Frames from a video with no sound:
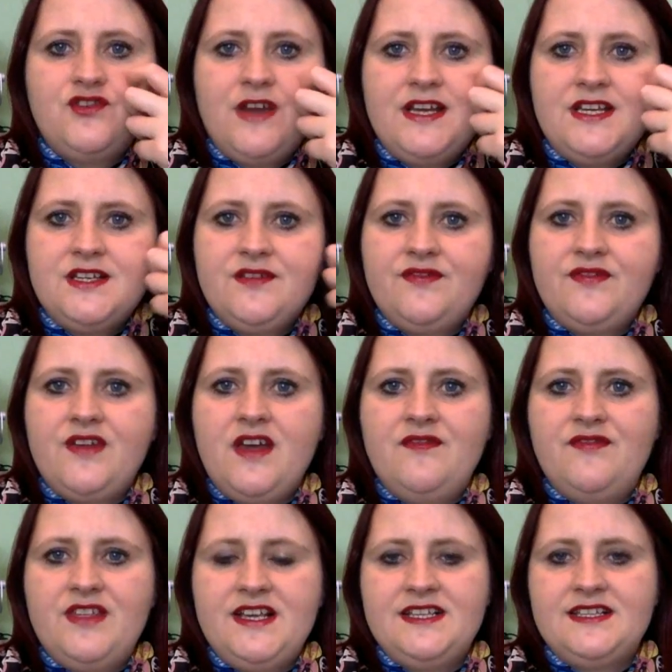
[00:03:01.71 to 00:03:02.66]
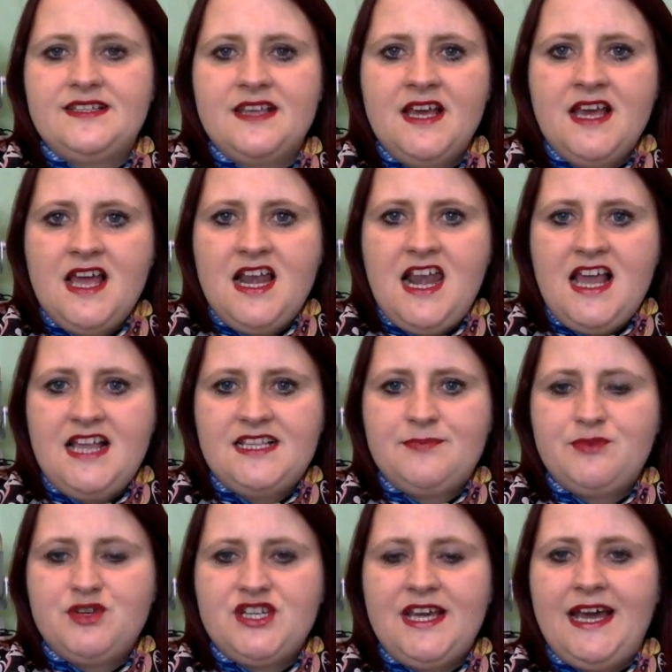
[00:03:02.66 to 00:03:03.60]
trend of these Let's
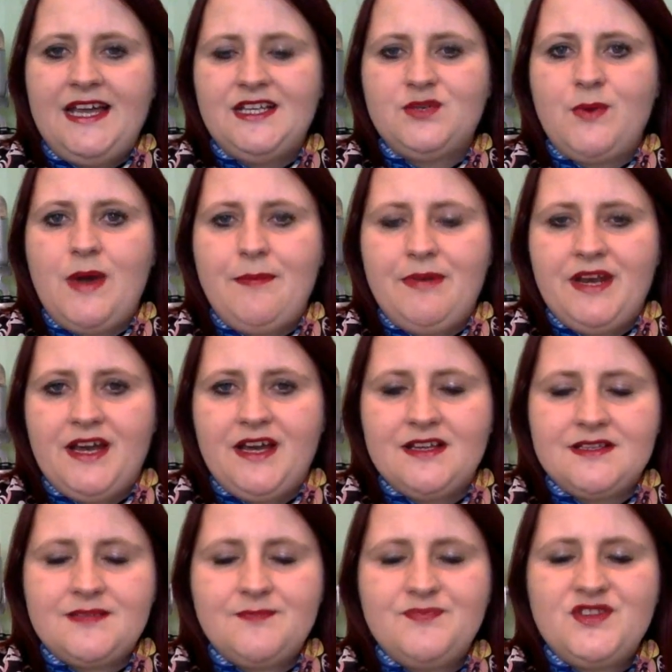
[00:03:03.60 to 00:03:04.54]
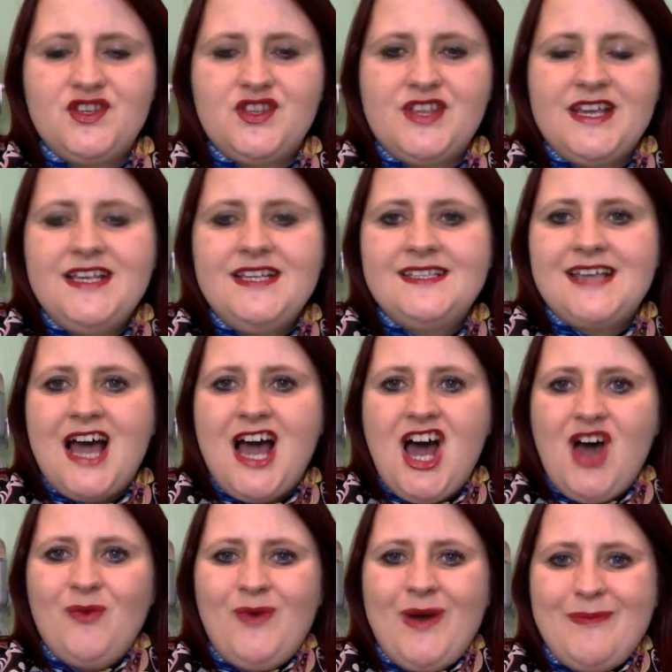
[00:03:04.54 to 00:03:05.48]
Pretend webinars. So these
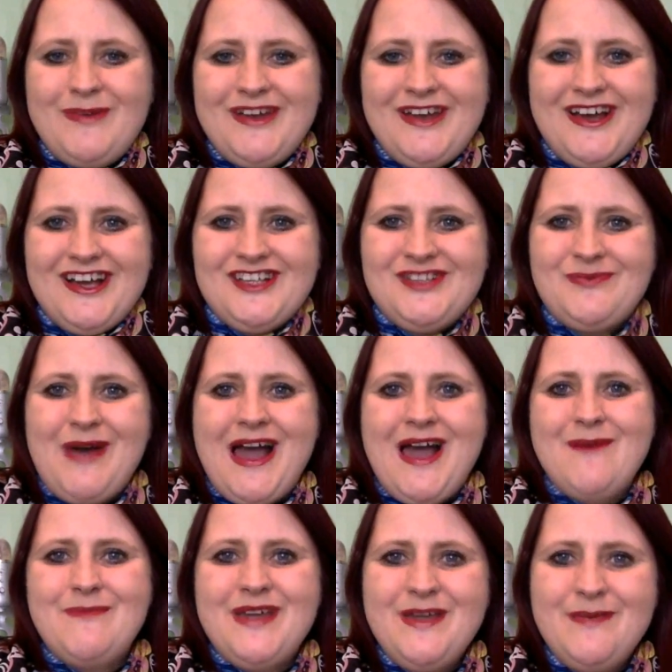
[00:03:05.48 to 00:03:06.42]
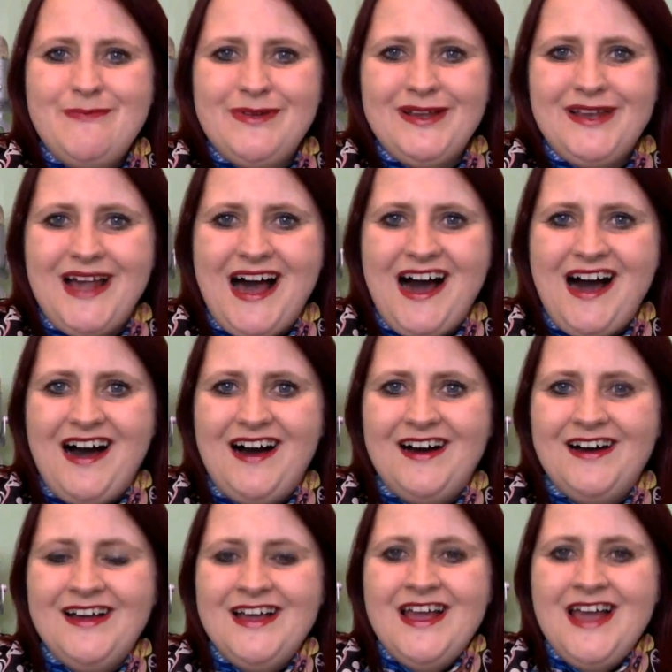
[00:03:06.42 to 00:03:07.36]
are webinars where people
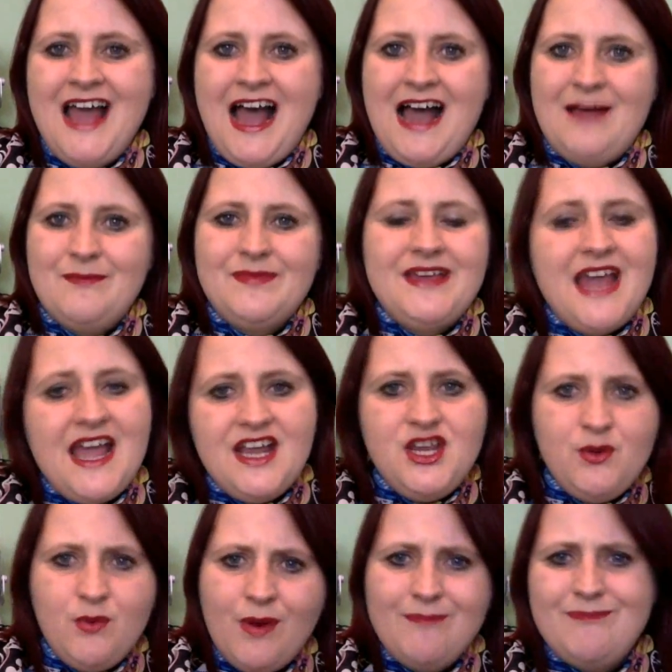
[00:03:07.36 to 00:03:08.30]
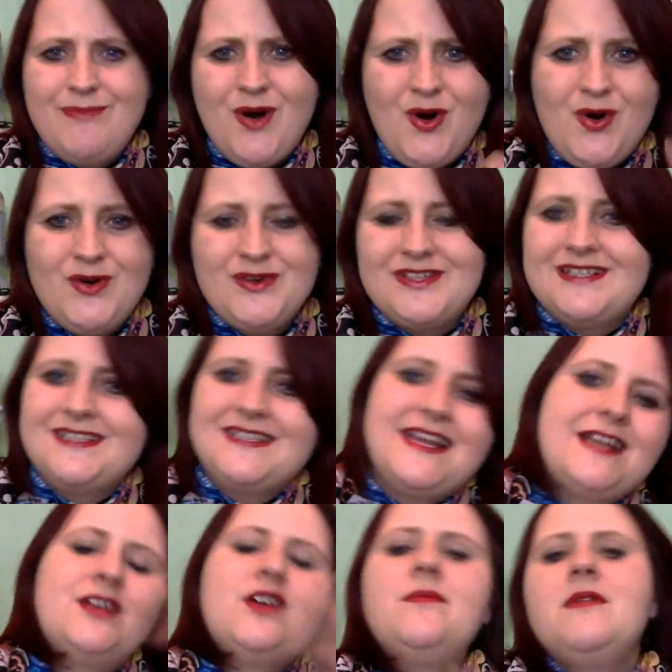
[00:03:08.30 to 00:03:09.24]
are getting you on board and
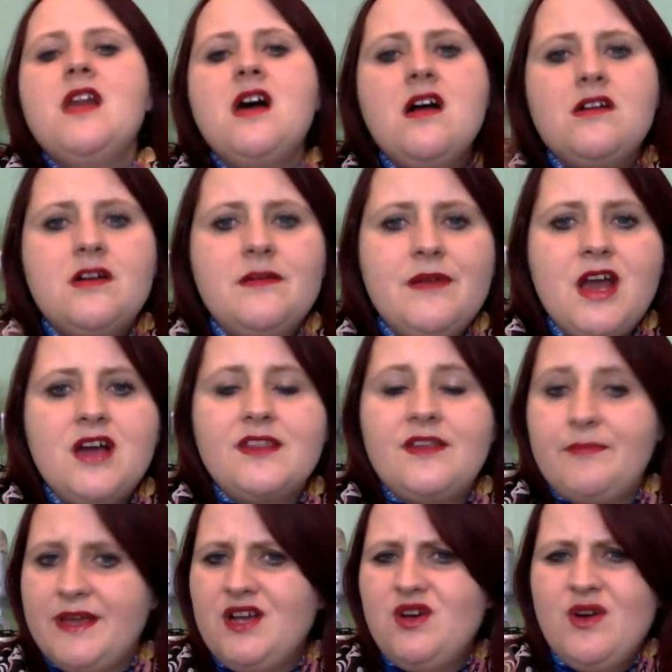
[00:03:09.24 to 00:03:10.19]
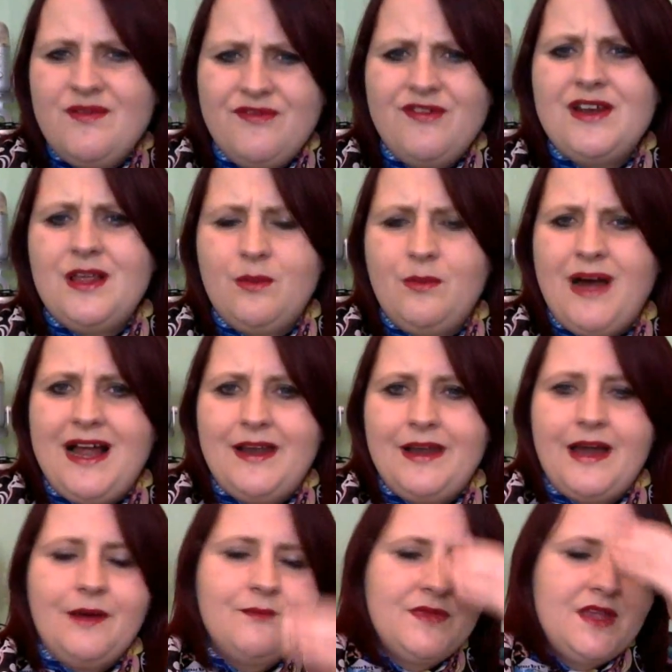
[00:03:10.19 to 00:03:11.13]
saying, come along, come along. They've been going for a little while
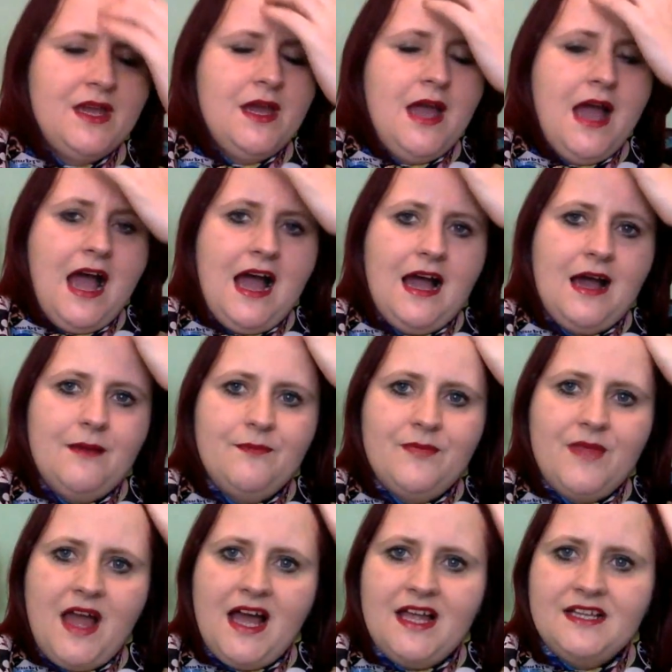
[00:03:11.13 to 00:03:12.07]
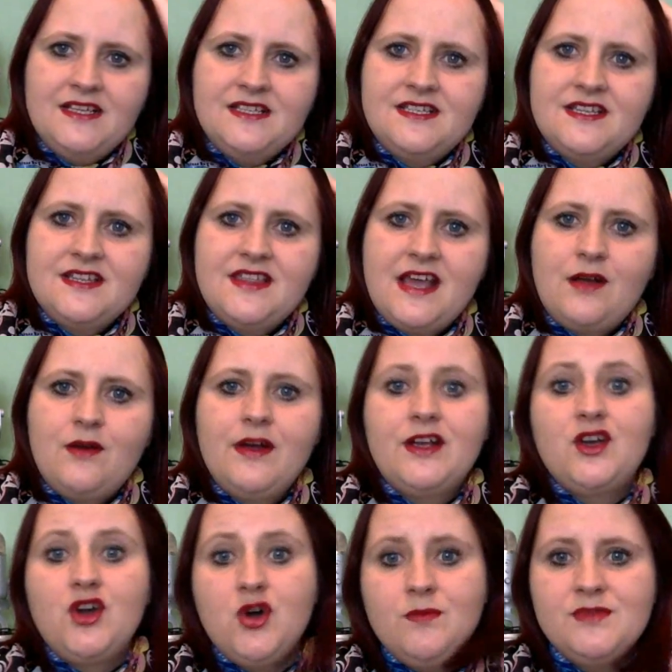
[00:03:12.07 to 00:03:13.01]
now, and they're
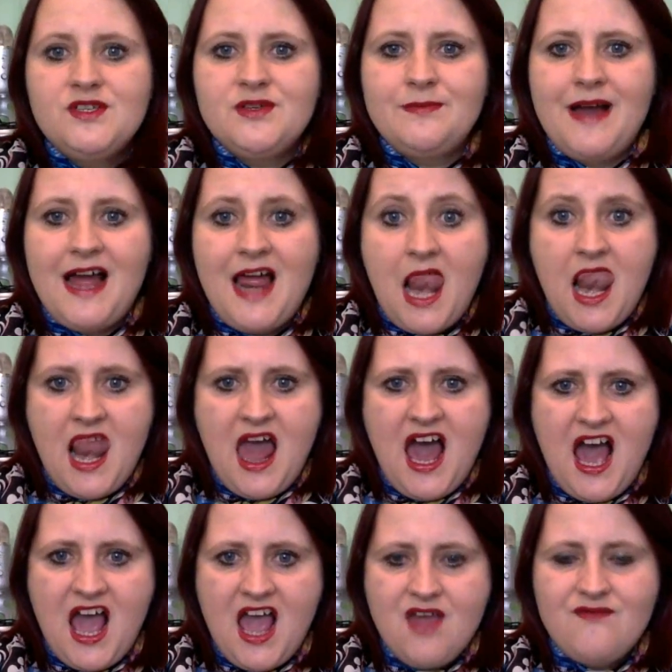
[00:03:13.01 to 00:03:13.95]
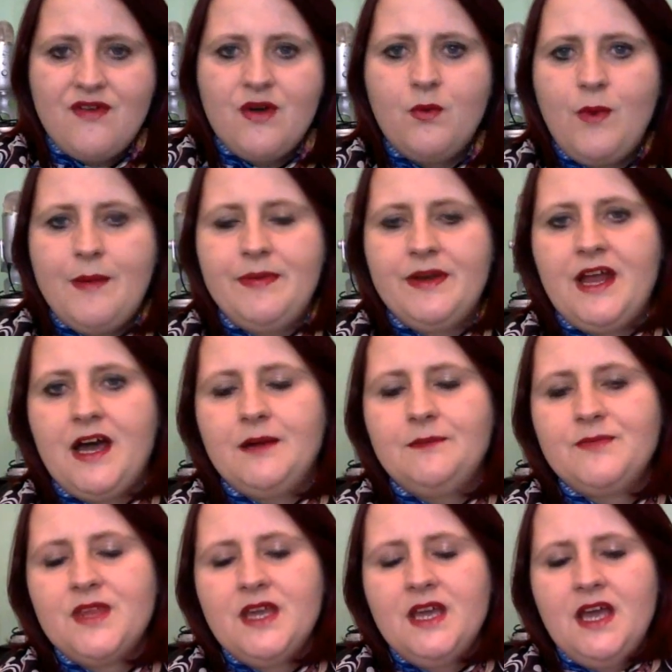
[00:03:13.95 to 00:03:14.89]
going, come to my live webinar.
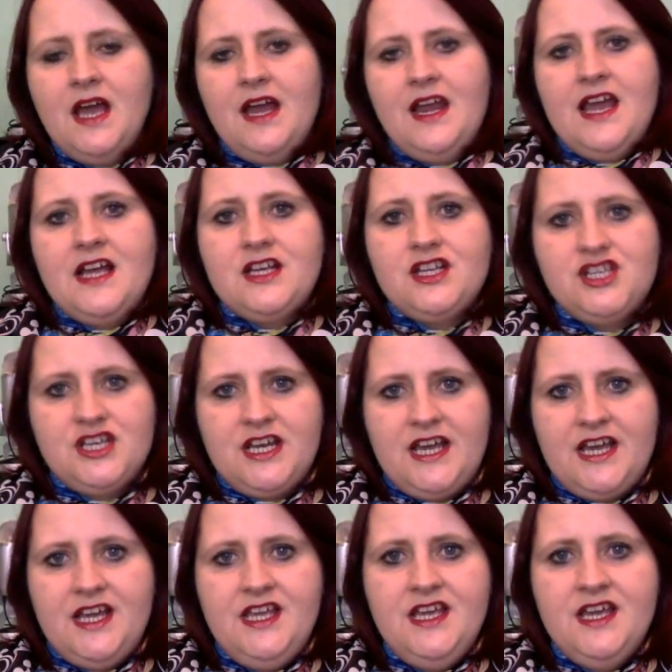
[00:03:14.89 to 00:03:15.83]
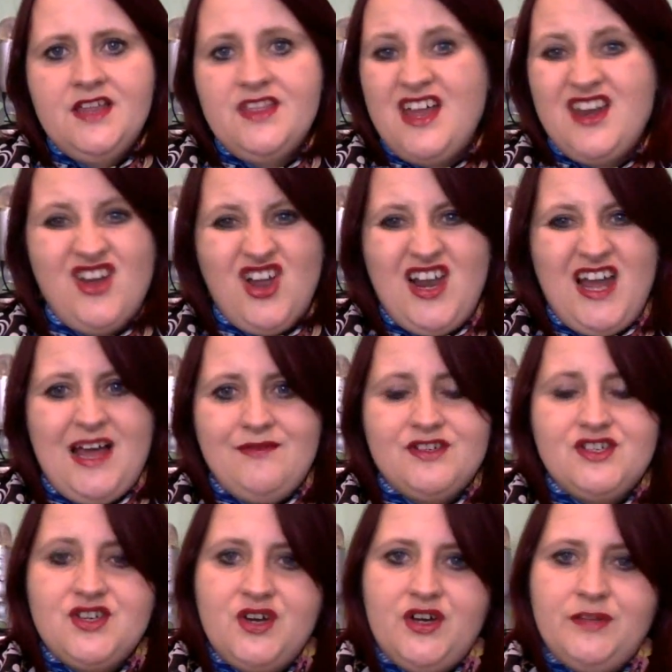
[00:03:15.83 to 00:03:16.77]
And actually, they're not live
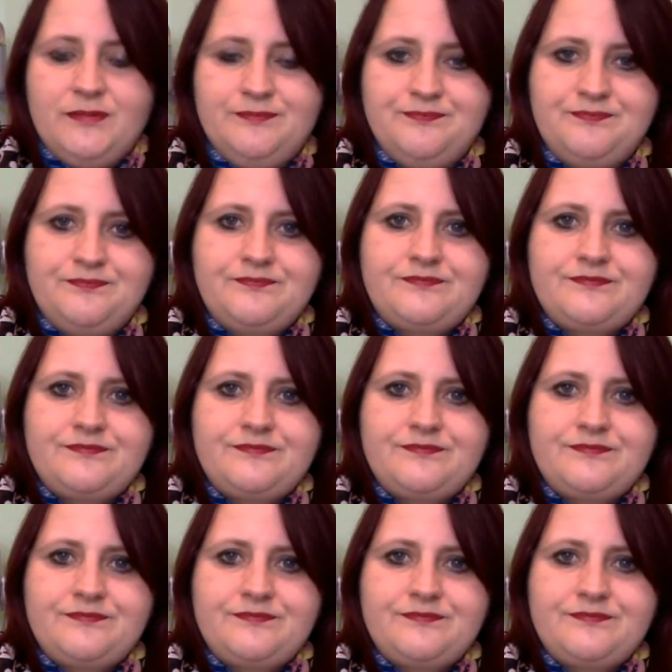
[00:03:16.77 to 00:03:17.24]
at all,